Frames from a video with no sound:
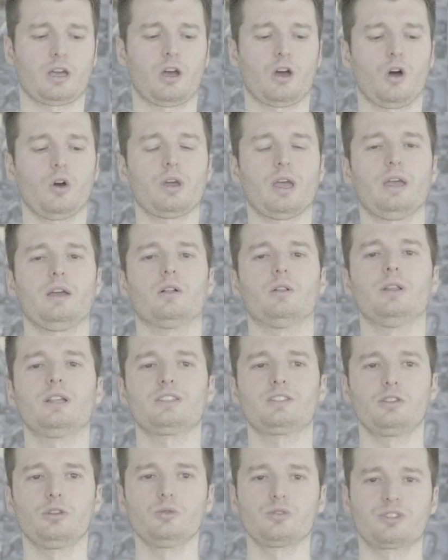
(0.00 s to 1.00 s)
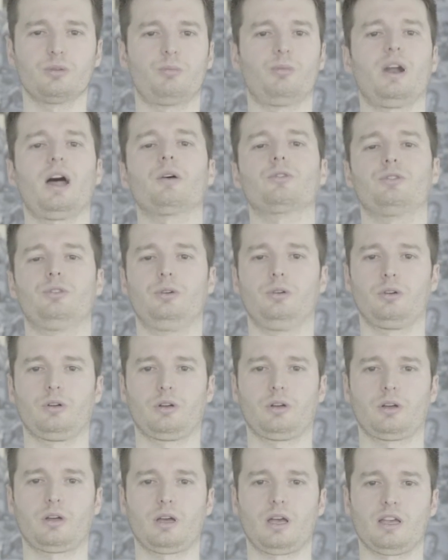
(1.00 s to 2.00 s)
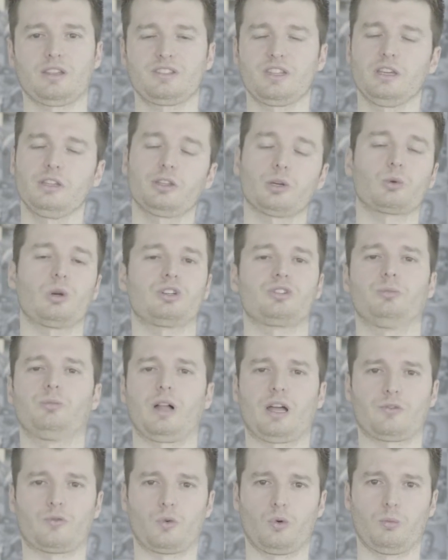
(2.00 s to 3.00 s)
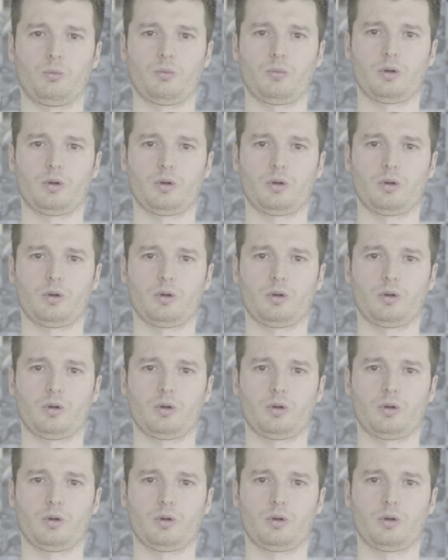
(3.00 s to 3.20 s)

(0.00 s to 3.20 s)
OK, let's use the browser as the integration platform.